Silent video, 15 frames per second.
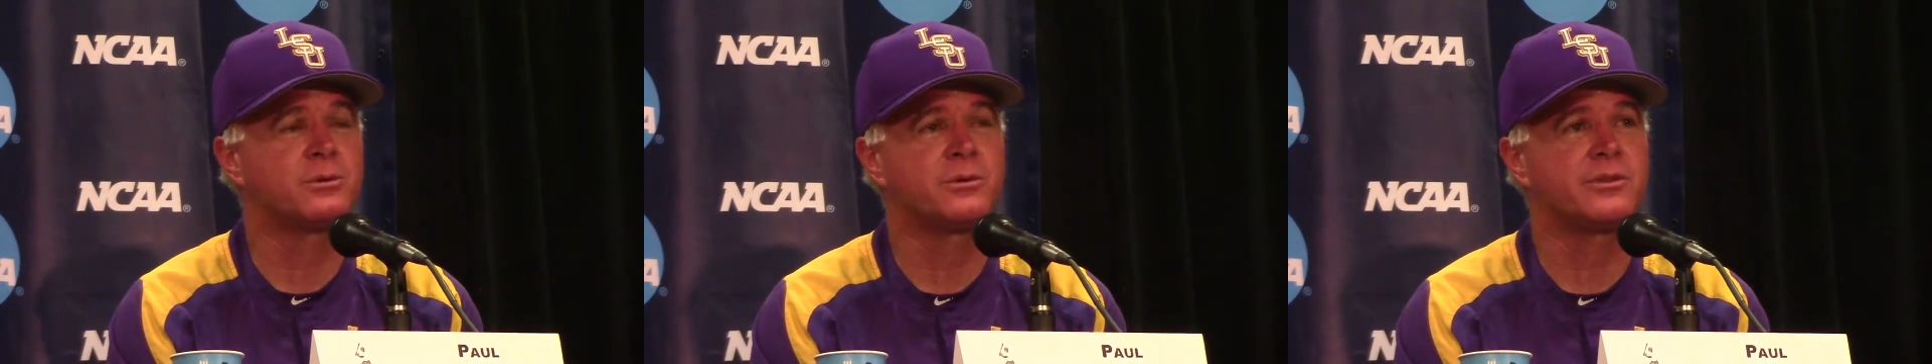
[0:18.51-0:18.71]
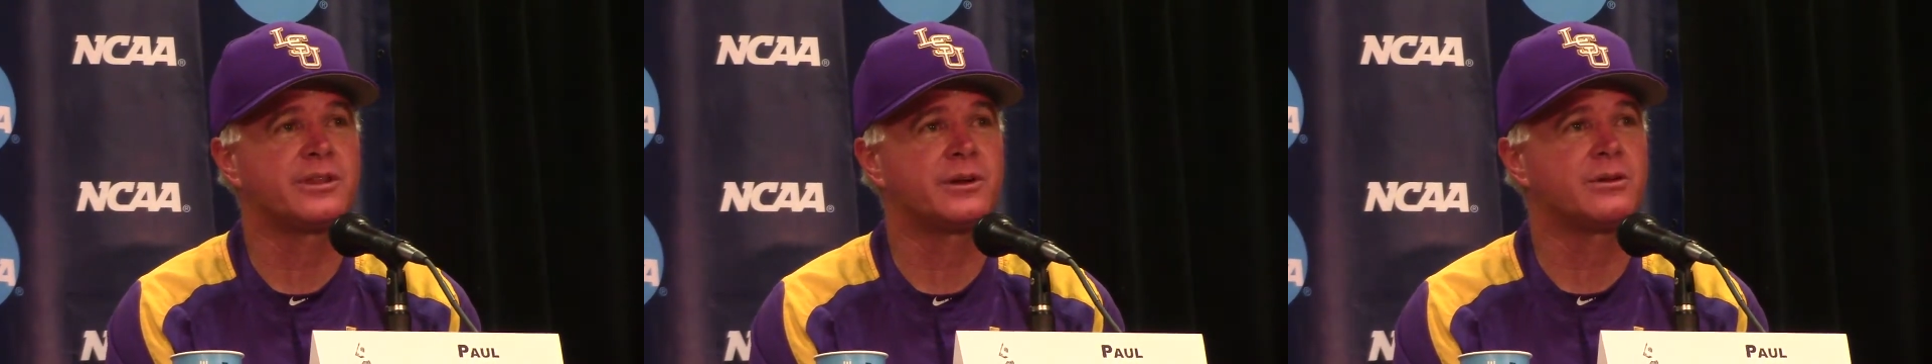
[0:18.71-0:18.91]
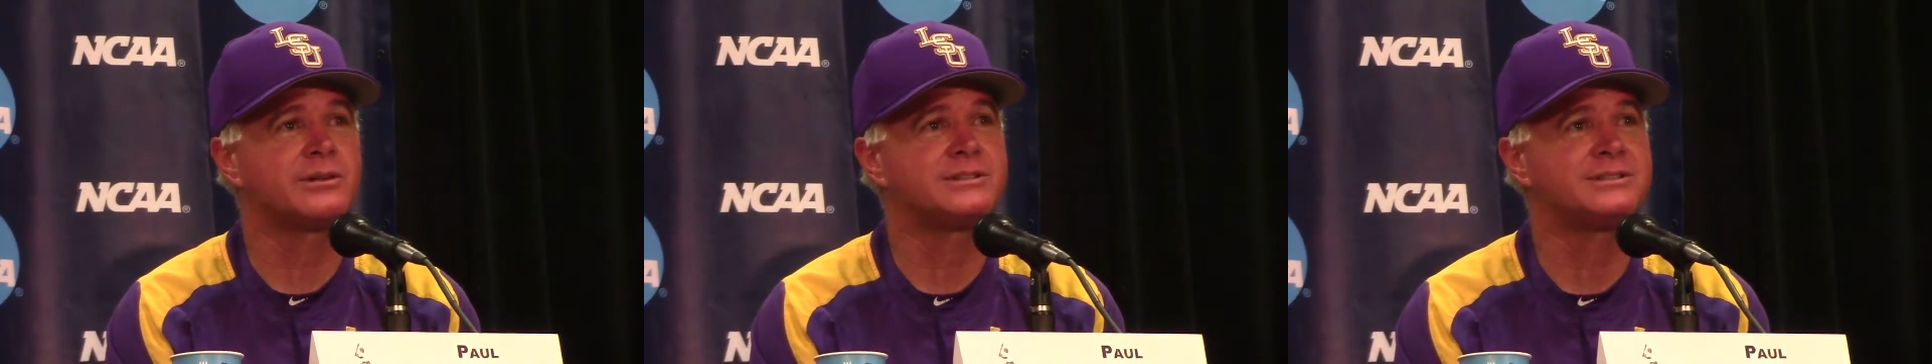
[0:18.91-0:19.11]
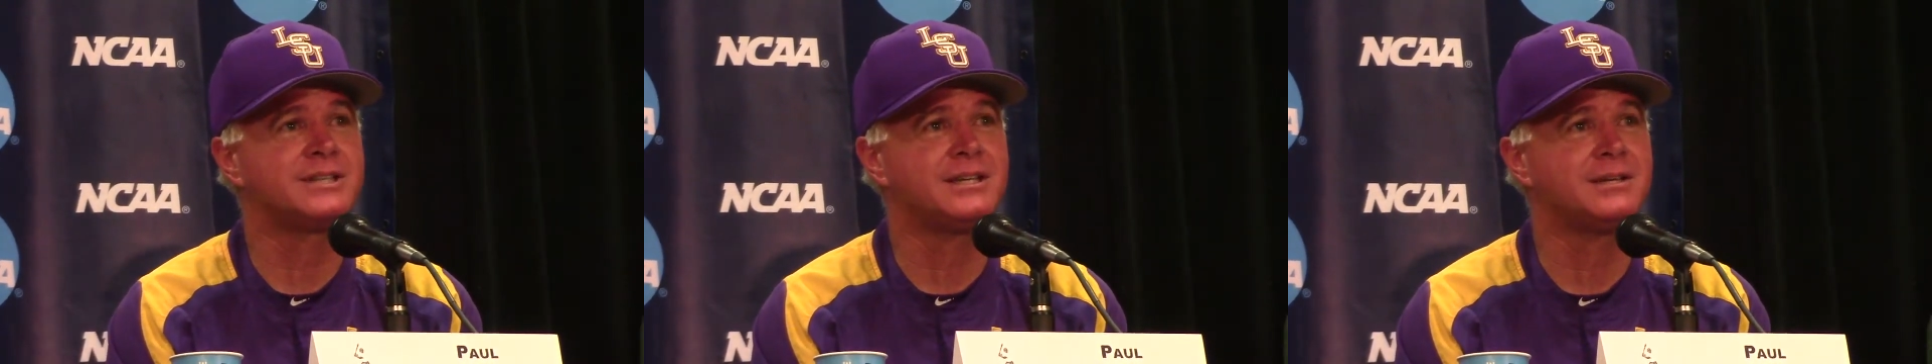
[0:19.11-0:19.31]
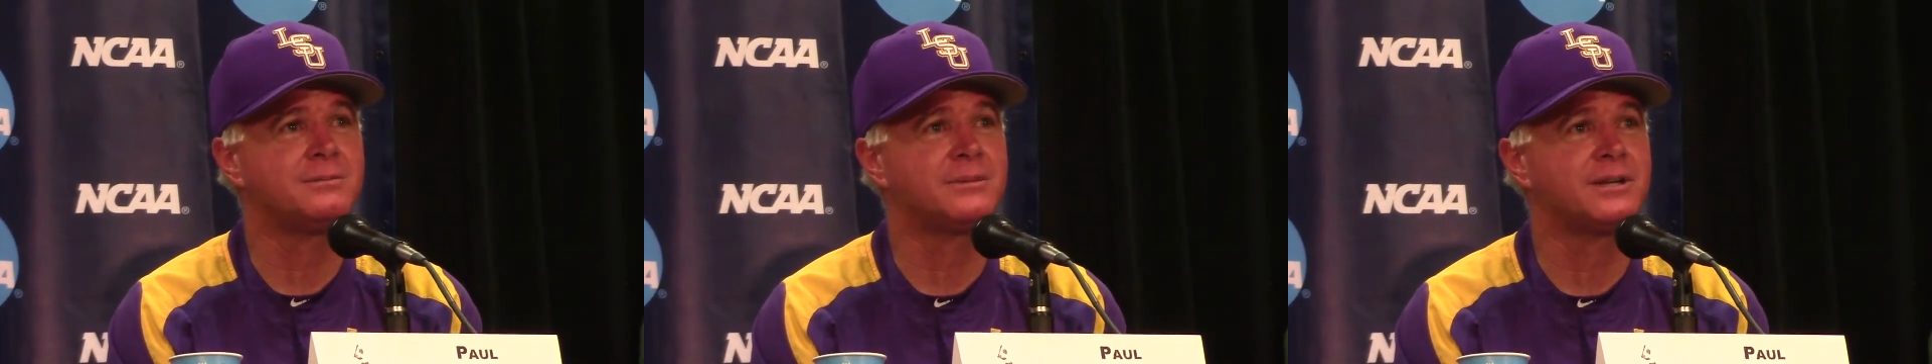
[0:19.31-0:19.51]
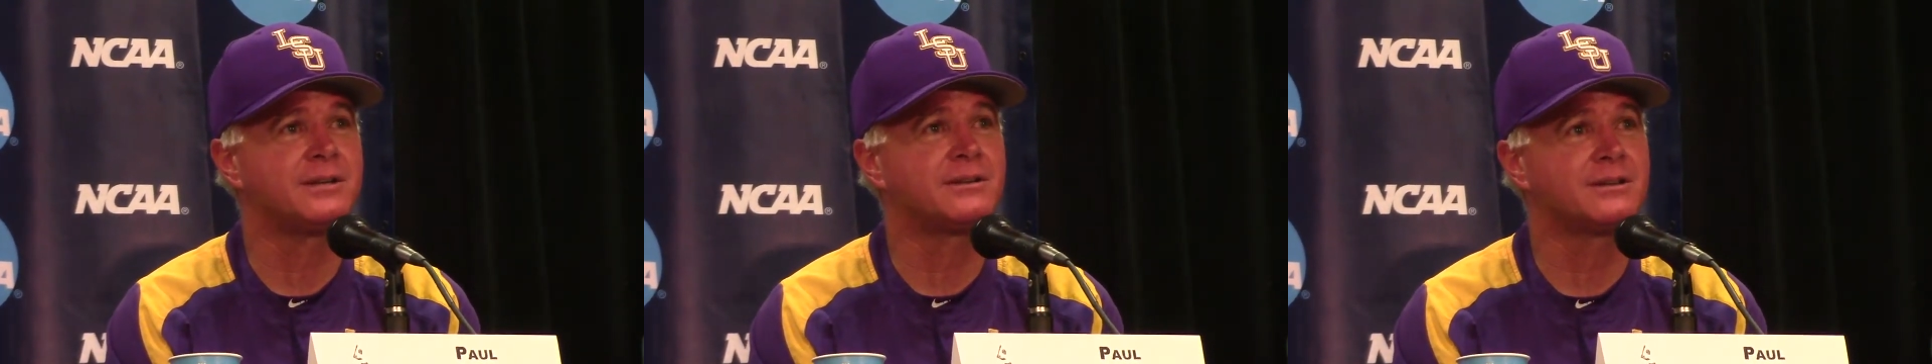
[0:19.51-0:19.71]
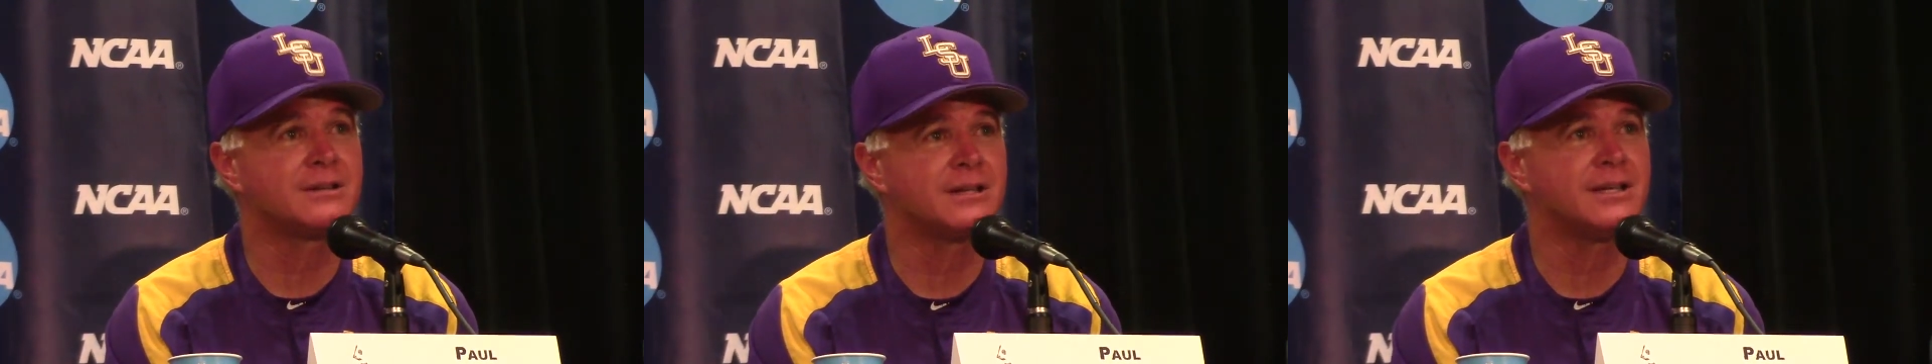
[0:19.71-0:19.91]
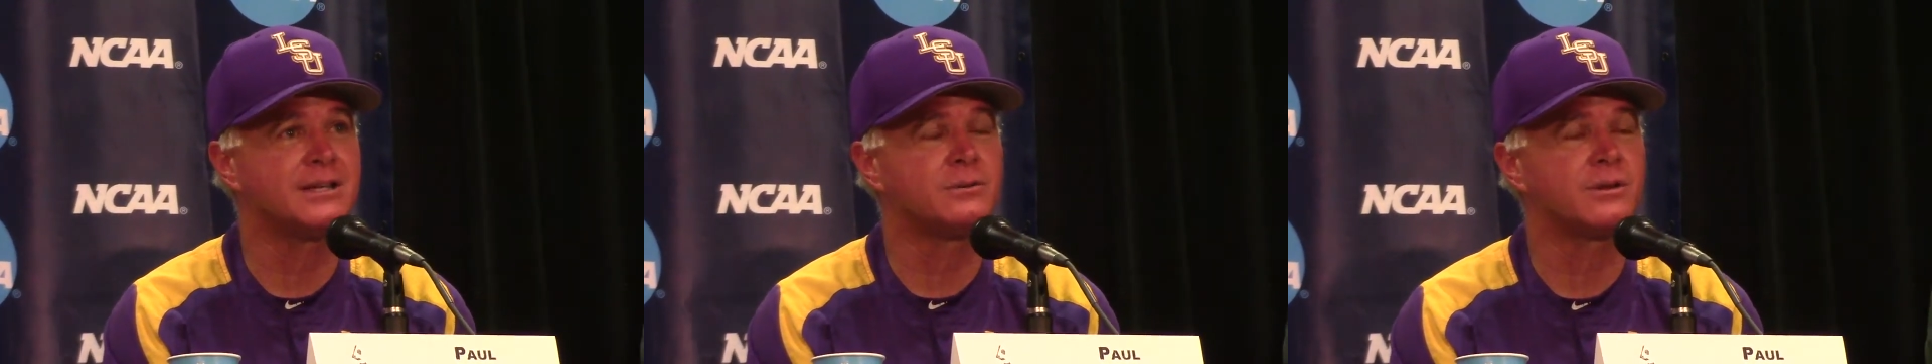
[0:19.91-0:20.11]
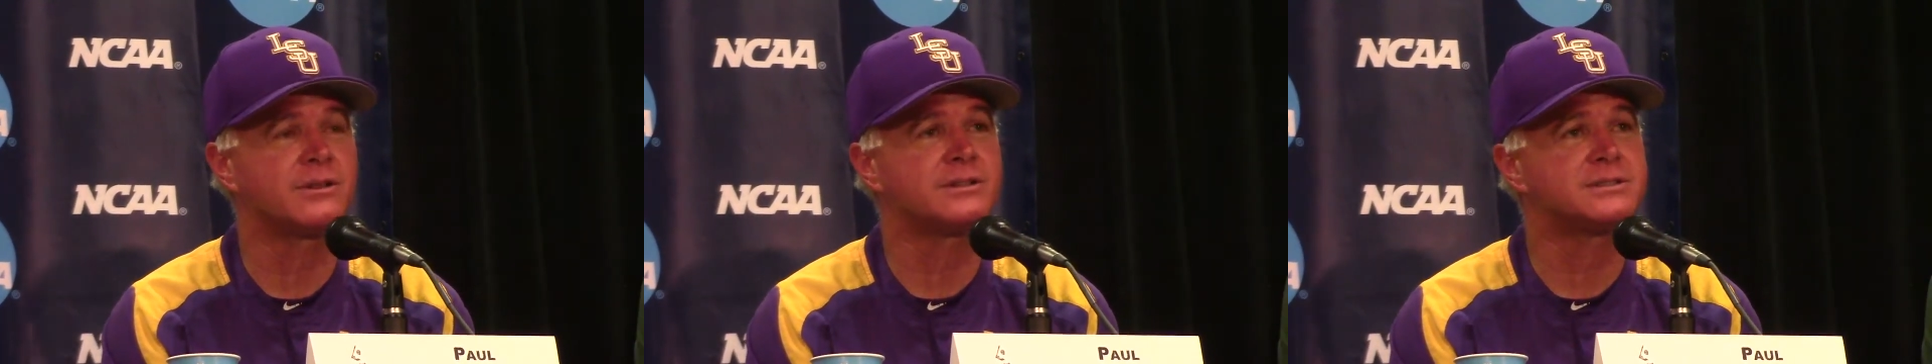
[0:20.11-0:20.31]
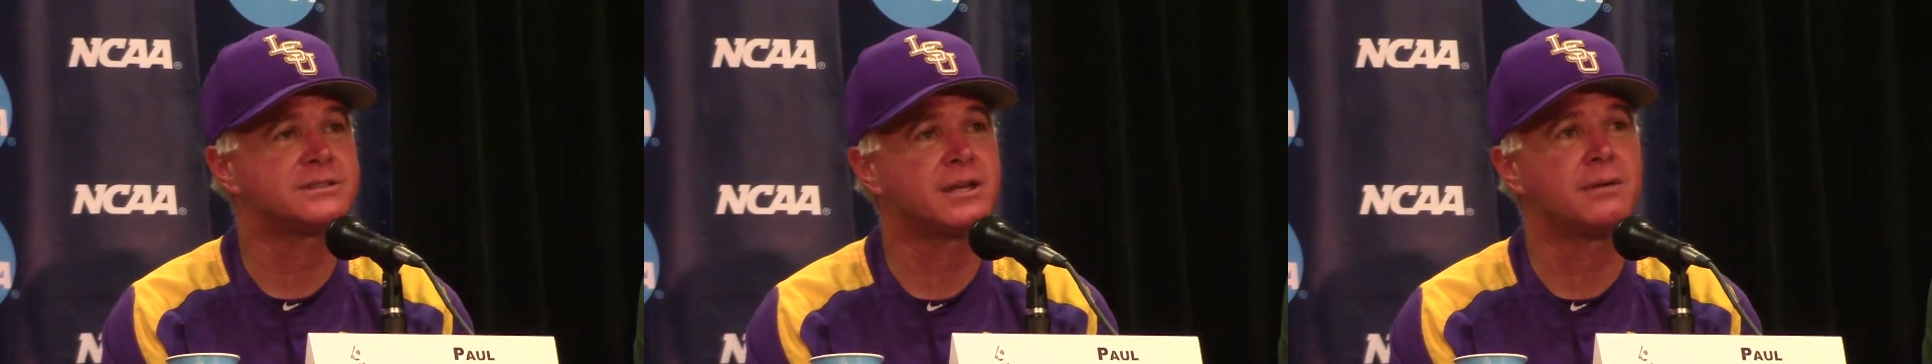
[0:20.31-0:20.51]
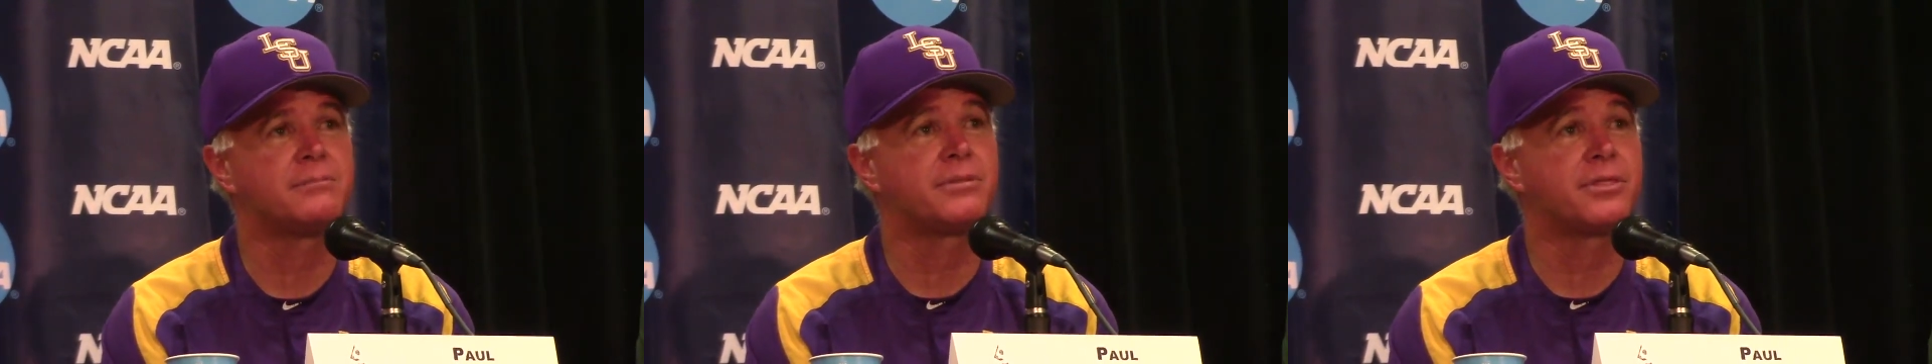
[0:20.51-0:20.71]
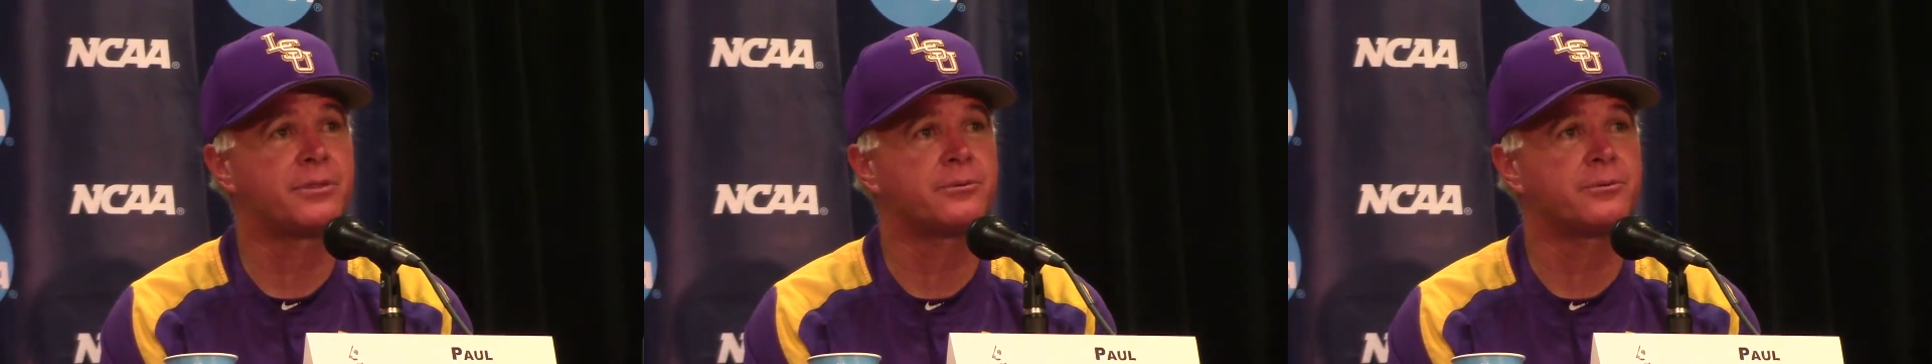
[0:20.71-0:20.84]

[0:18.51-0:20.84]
We were the only team in the league with a sub